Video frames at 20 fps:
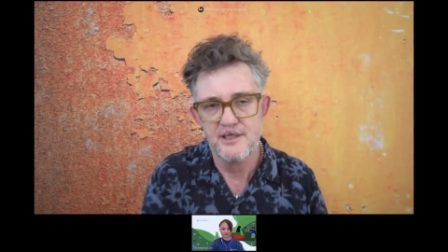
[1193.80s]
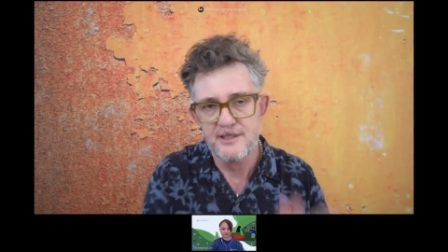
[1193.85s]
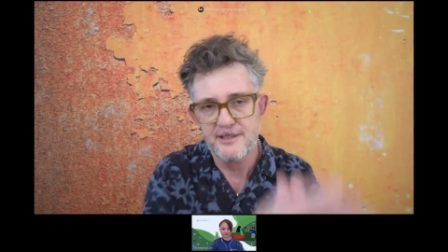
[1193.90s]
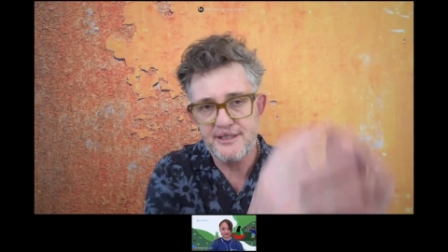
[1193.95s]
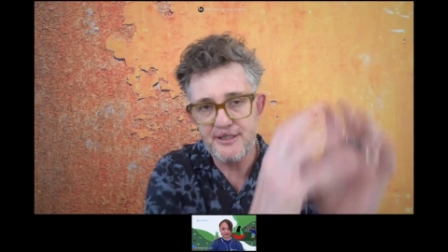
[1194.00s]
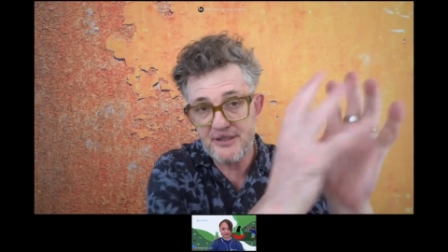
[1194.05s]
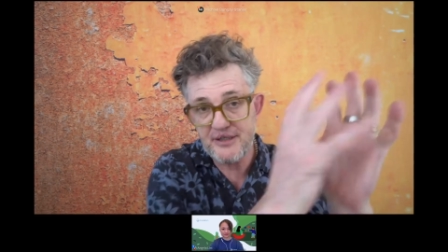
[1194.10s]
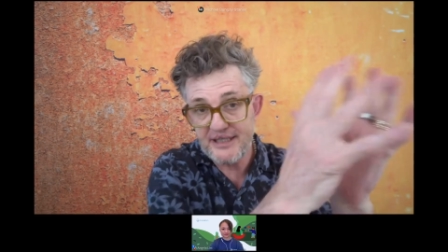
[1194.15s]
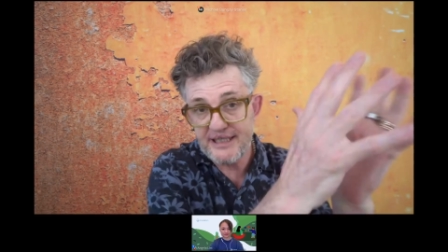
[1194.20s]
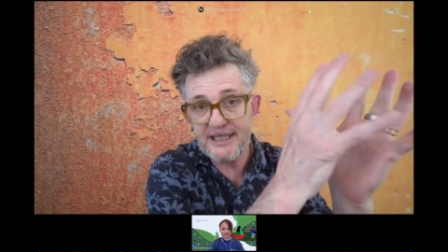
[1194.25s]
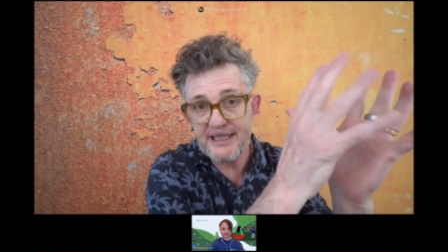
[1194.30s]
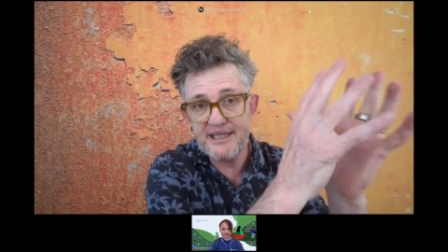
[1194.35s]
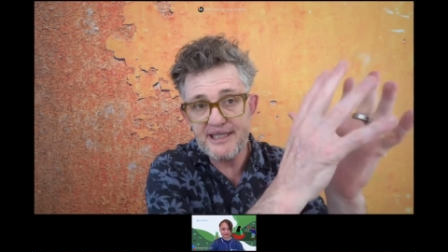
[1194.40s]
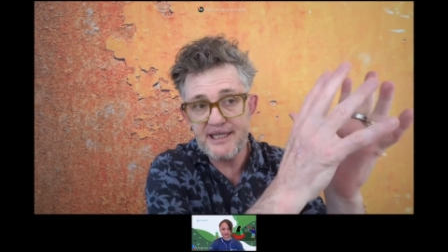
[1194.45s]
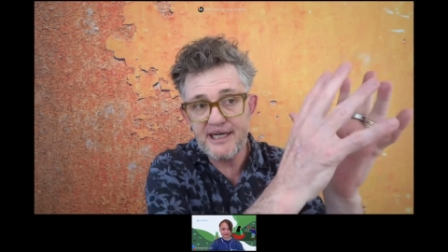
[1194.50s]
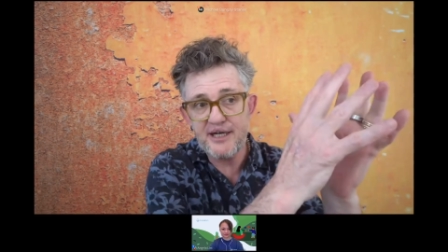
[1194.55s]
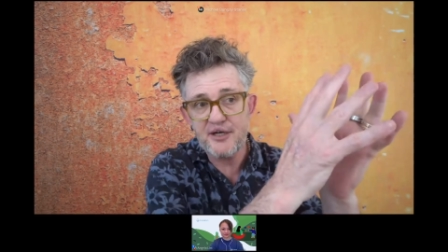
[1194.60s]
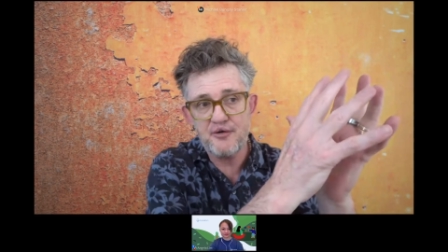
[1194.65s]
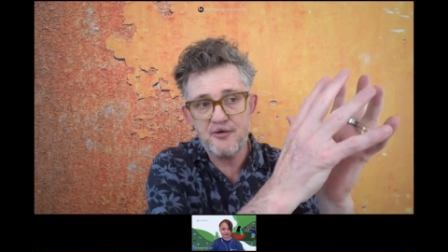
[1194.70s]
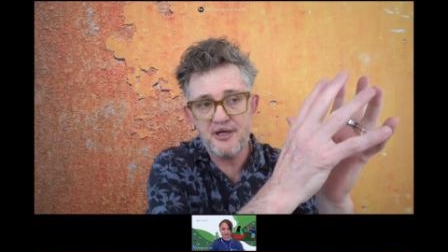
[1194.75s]
So the
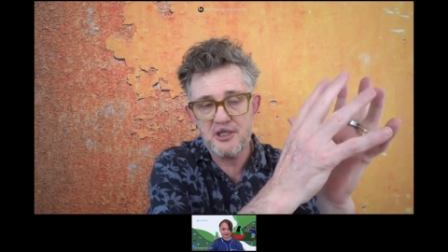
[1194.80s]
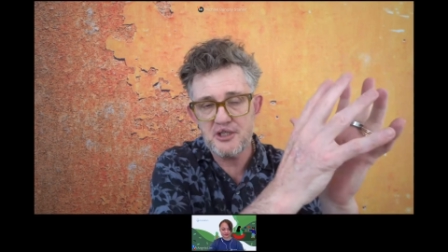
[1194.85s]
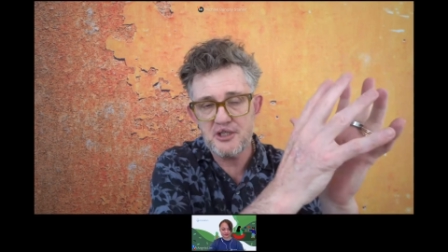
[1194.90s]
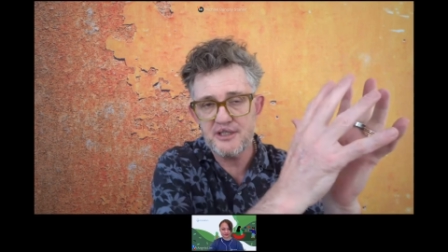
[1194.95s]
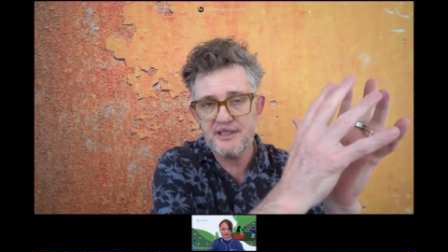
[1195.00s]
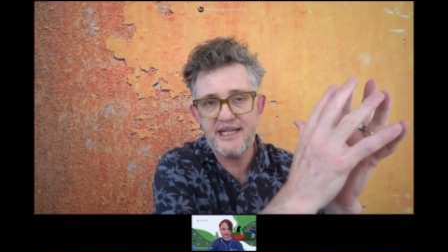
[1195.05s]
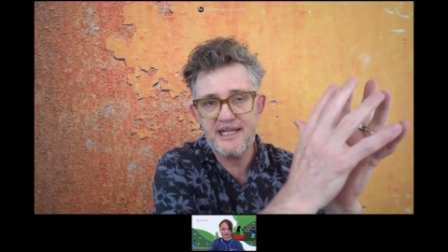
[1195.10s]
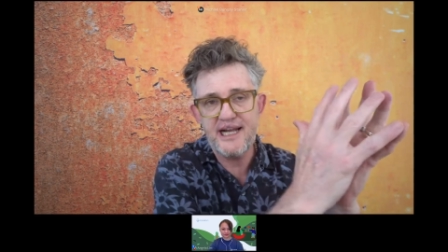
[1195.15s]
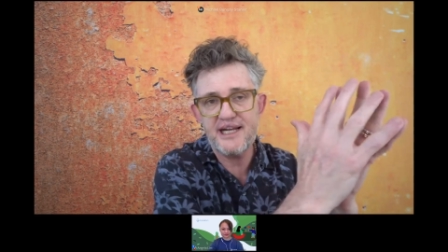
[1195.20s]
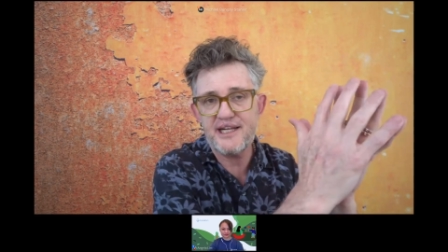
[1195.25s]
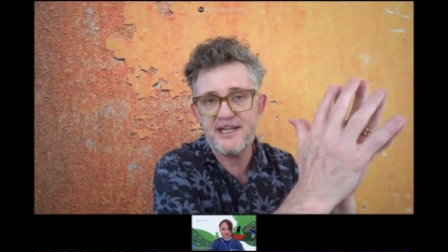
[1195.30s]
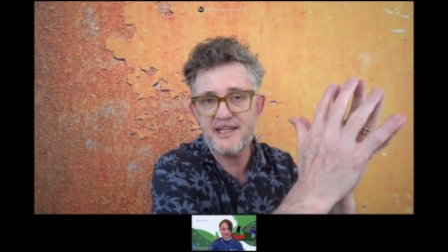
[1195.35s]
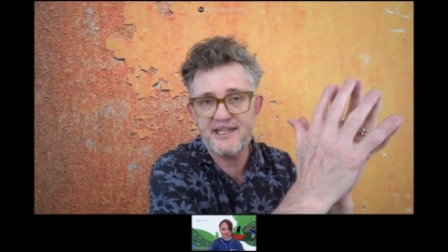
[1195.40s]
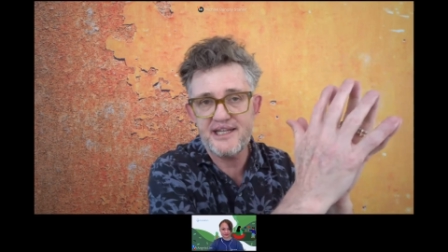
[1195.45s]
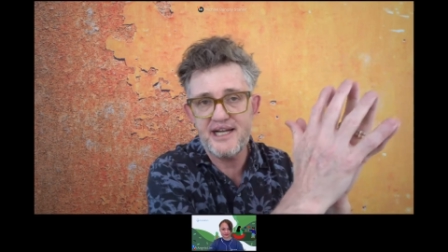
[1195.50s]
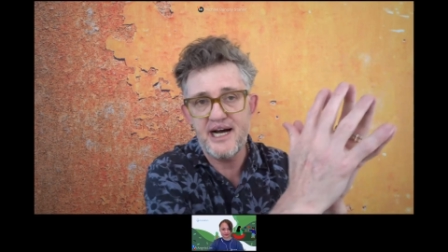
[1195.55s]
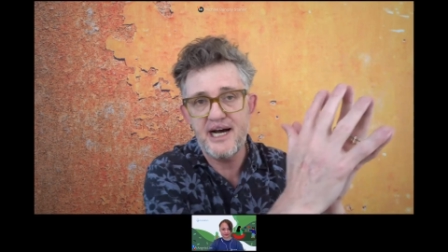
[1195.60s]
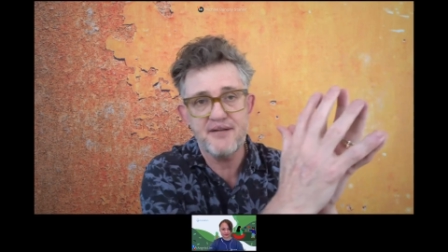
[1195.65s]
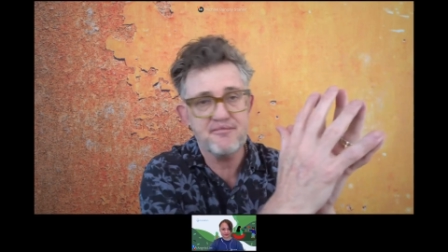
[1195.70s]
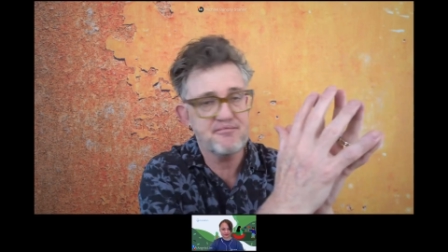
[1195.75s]
kickstart question has had a
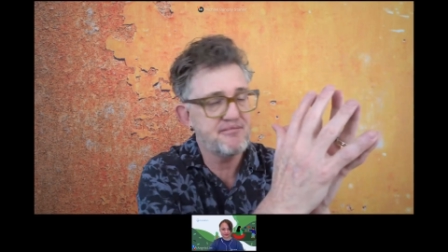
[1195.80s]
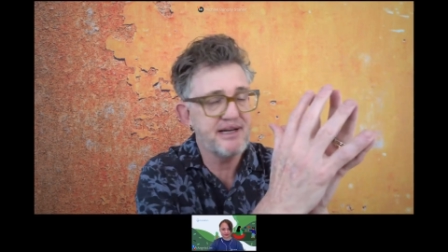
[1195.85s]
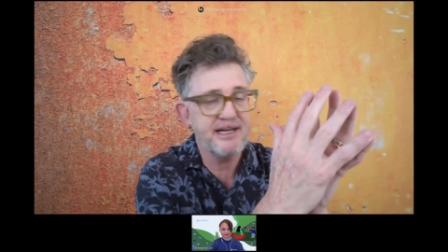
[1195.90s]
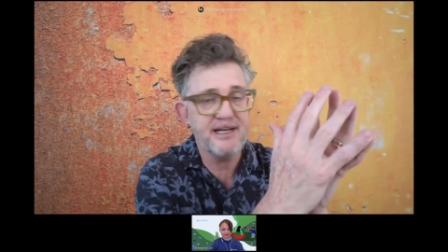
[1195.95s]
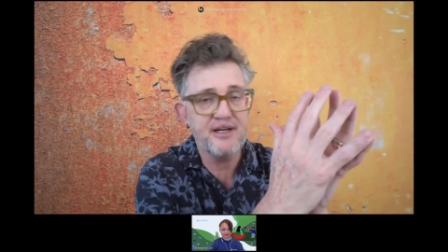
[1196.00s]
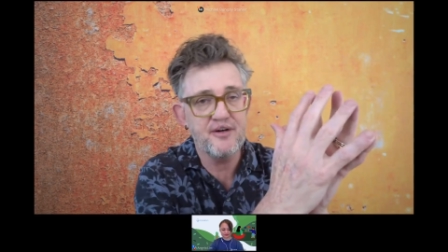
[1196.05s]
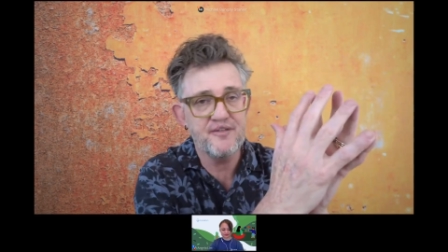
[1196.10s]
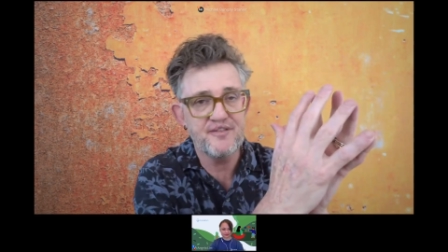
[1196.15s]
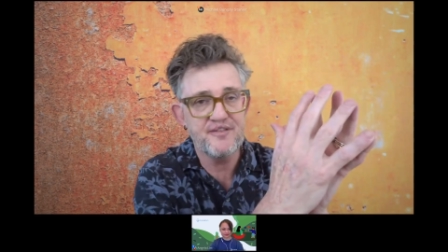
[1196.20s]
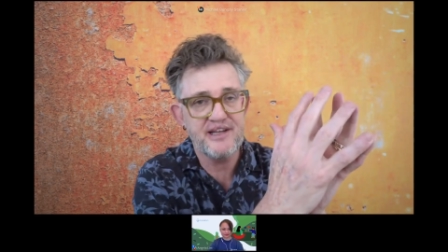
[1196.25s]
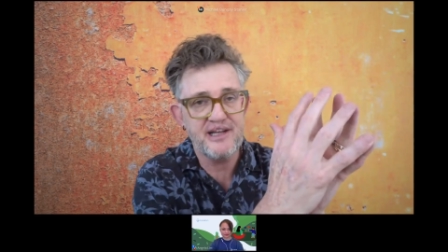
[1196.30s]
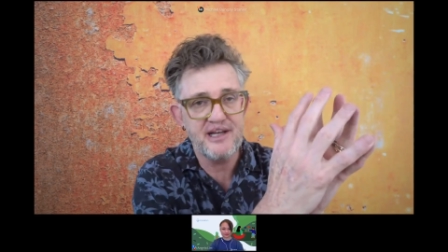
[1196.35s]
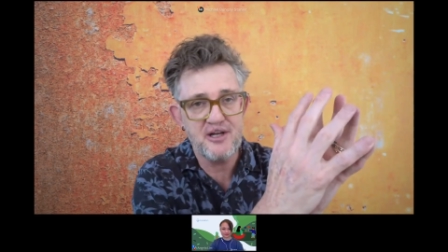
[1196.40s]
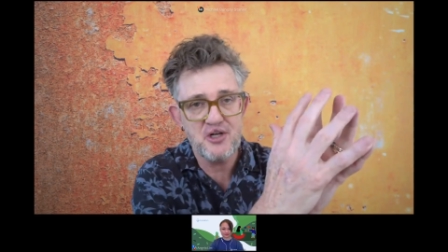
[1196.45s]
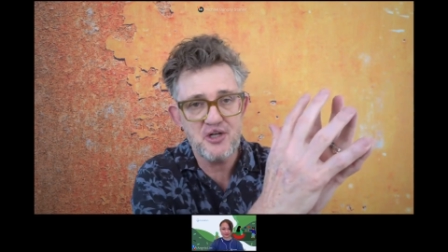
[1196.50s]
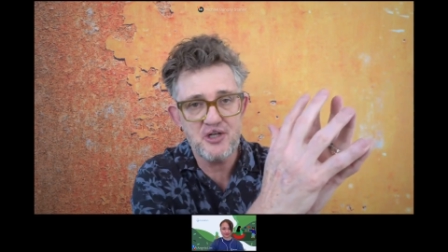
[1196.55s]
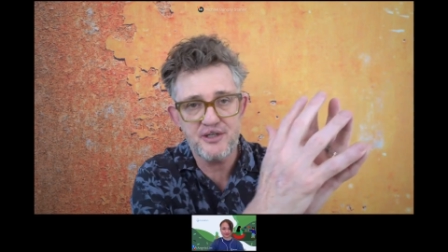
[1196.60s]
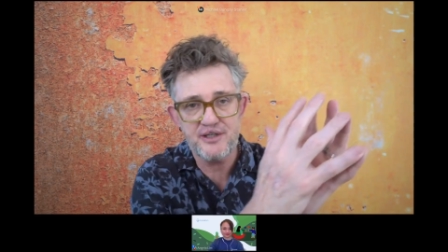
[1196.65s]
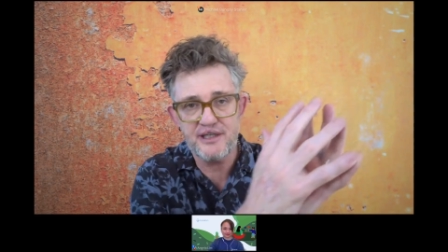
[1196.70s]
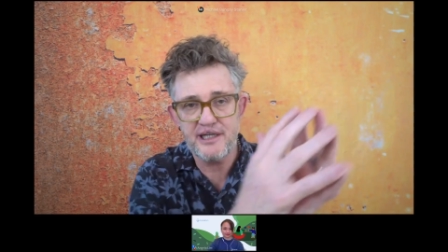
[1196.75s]
start, many
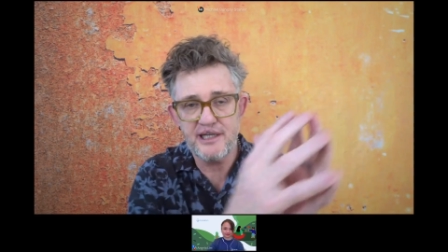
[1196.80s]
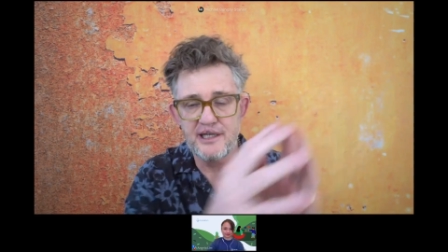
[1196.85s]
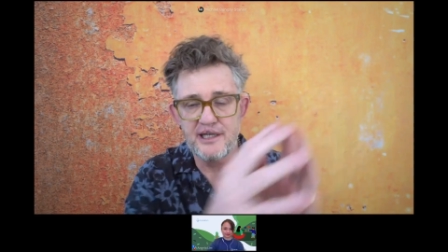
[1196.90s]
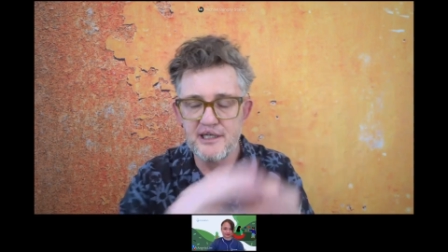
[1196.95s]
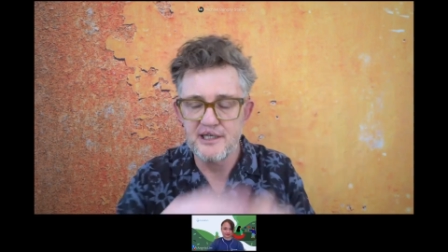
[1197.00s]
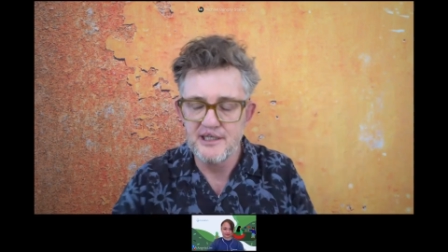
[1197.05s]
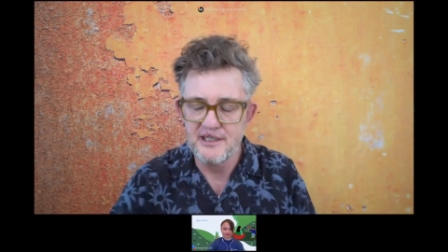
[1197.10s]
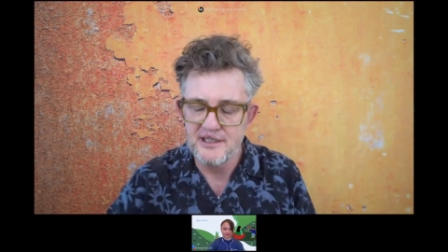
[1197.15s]
conversations.